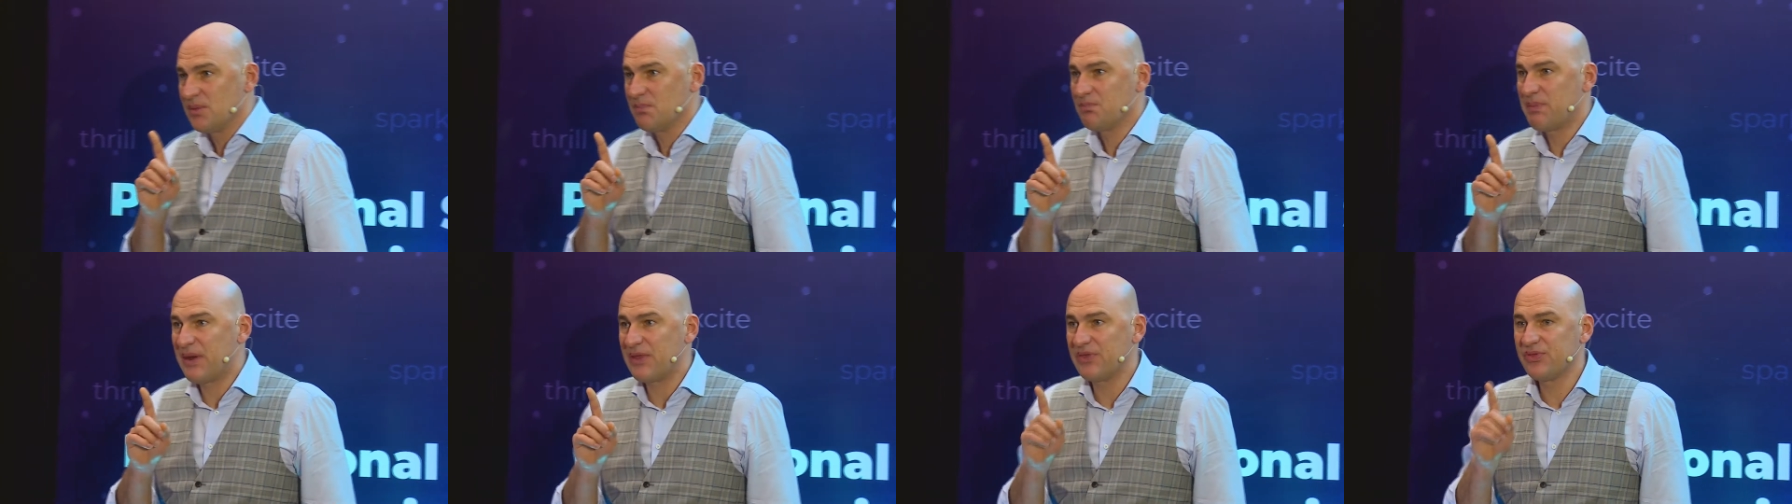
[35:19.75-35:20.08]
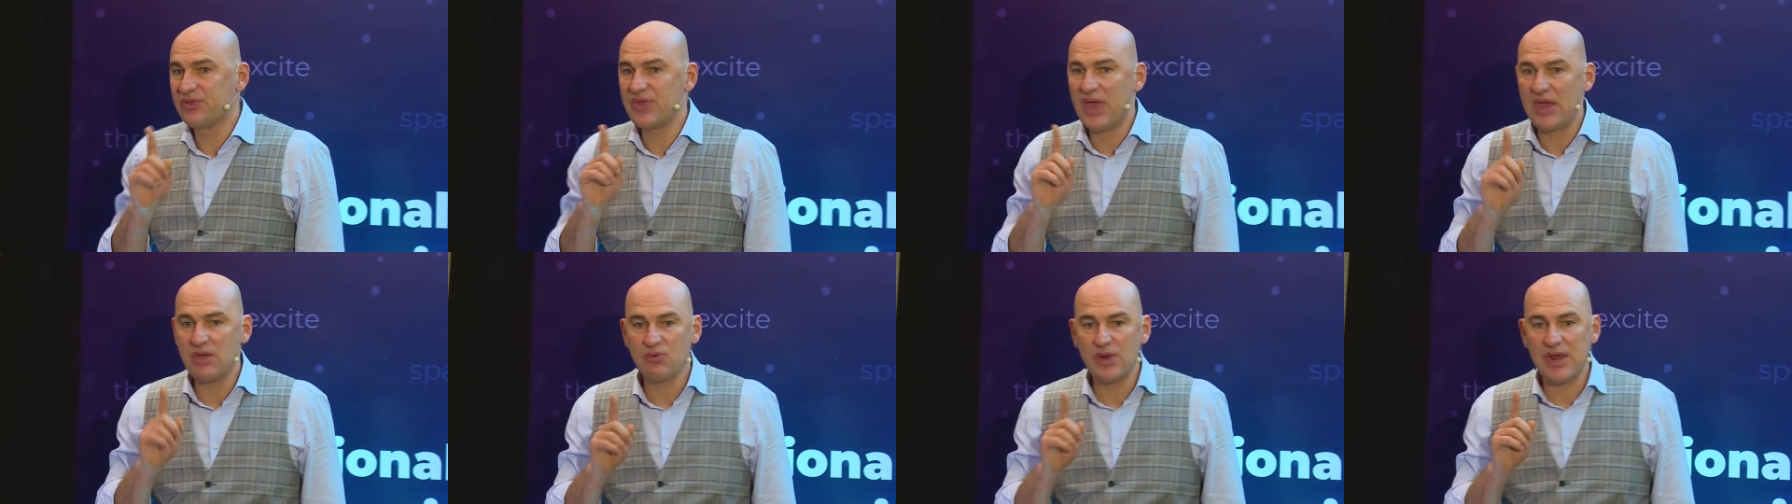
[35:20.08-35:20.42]

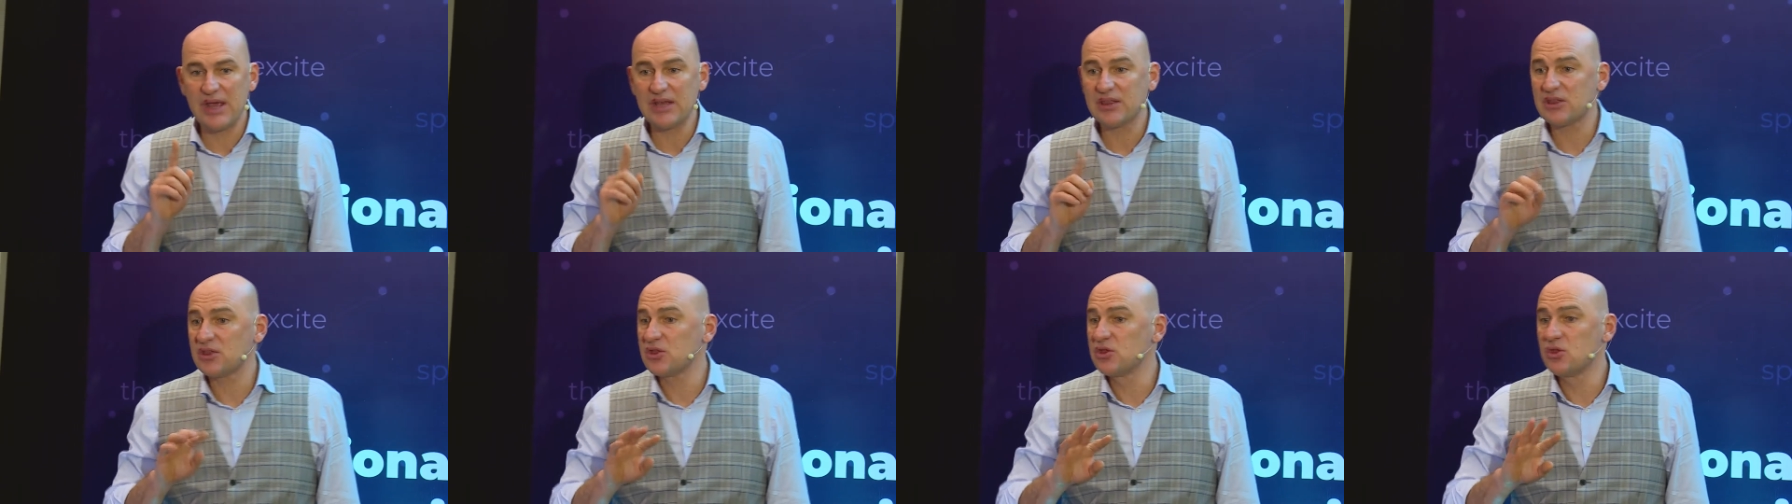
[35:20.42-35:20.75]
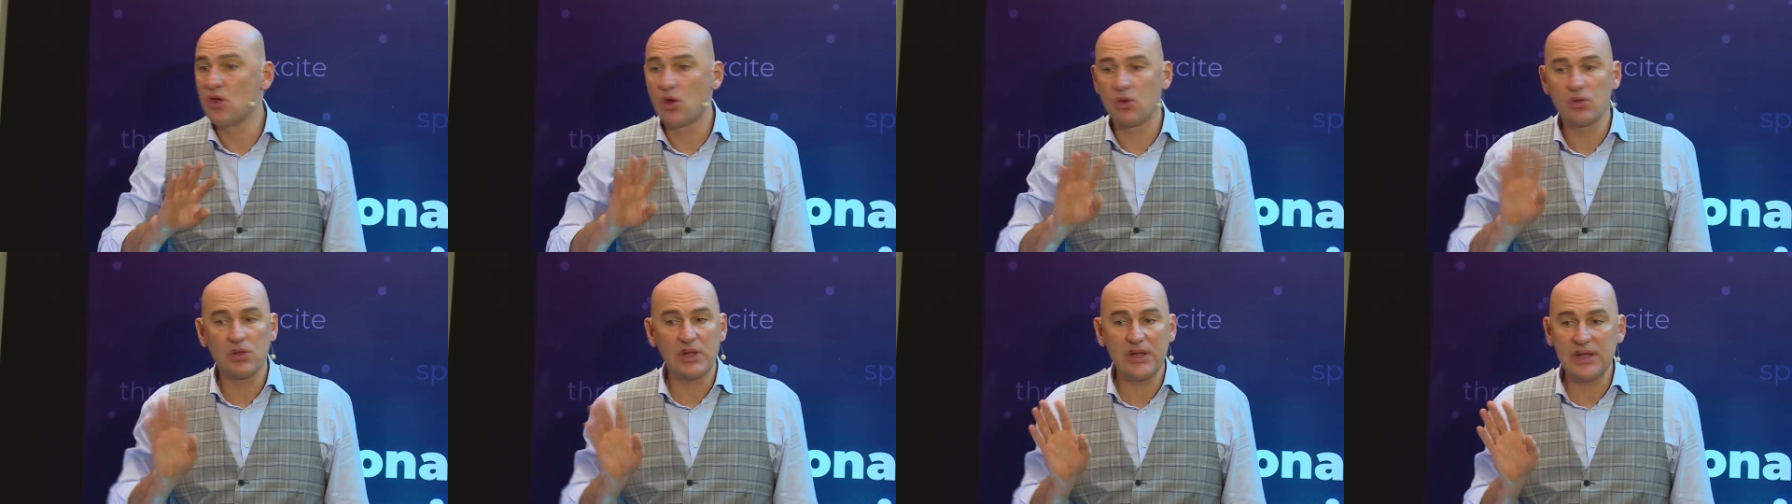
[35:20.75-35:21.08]
but they react
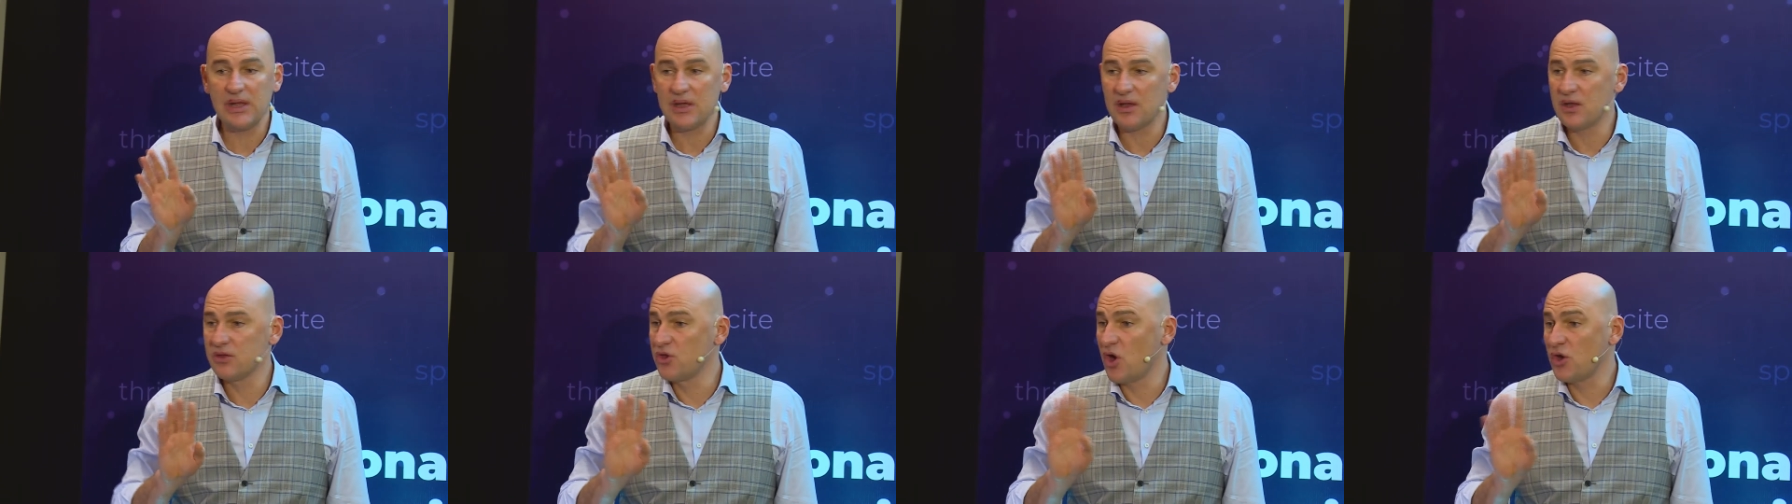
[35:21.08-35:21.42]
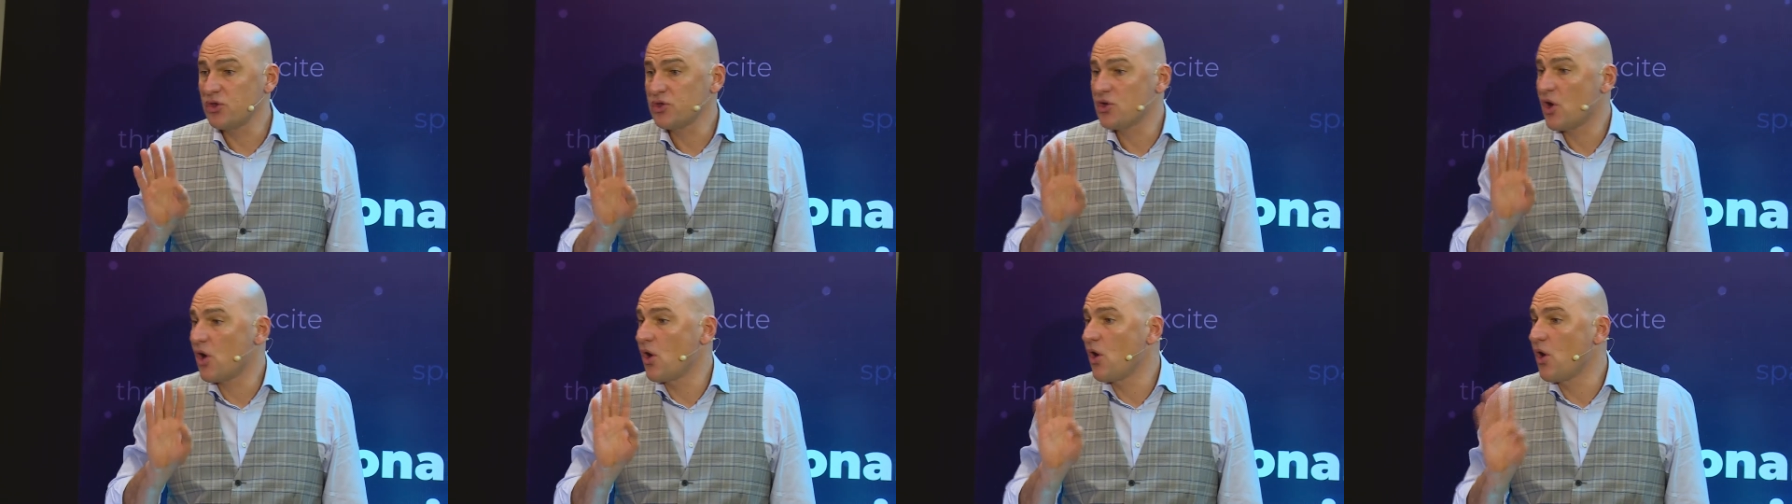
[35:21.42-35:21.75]
not only,
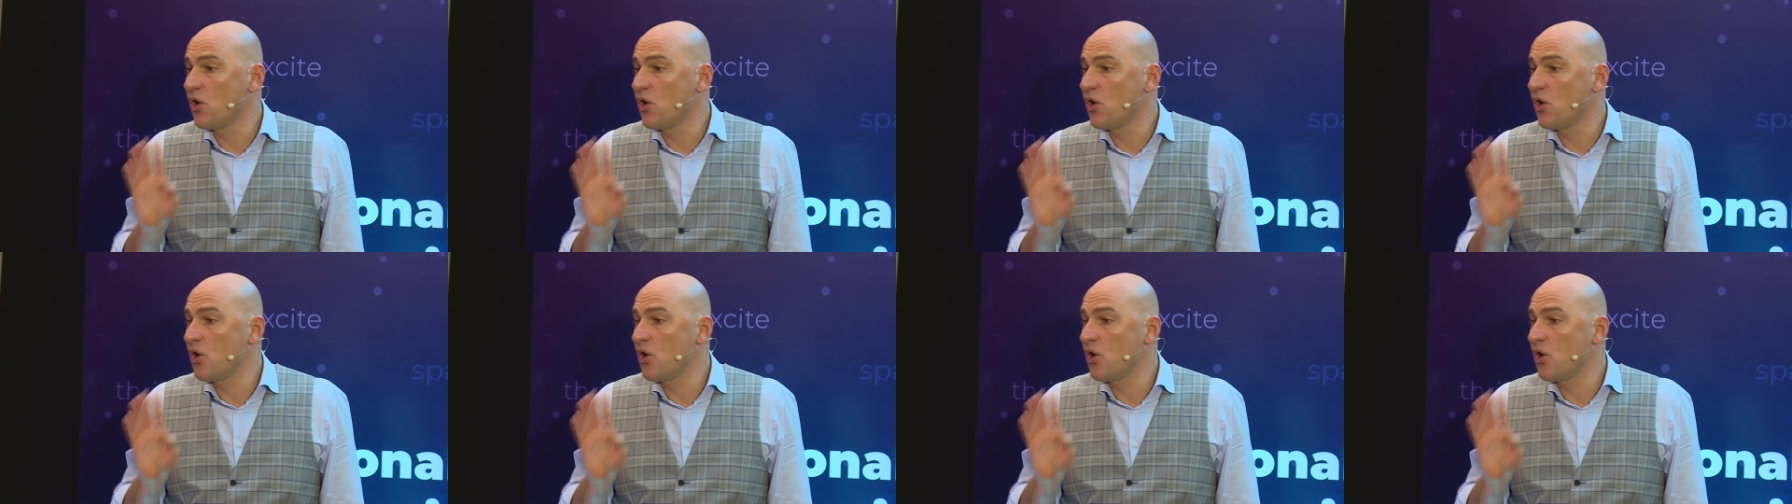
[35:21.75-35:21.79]
not